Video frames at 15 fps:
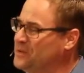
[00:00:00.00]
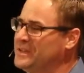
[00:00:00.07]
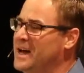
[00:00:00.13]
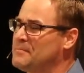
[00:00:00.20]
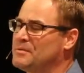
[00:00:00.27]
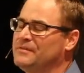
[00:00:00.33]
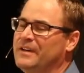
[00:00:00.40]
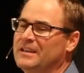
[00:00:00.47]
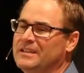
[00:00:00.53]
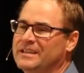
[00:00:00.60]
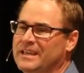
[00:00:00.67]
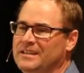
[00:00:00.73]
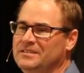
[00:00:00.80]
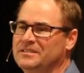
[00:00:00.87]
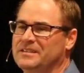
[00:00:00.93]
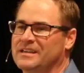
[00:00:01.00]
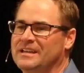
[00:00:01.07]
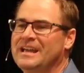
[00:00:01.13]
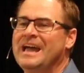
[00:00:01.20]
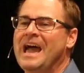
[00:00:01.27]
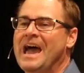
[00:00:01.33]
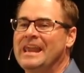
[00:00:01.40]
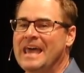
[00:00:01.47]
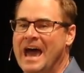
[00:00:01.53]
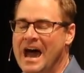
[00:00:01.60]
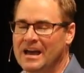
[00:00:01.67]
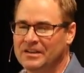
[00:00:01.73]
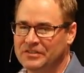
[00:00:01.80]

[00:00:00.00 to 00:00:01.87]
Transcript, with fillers: will not prevail against it. And how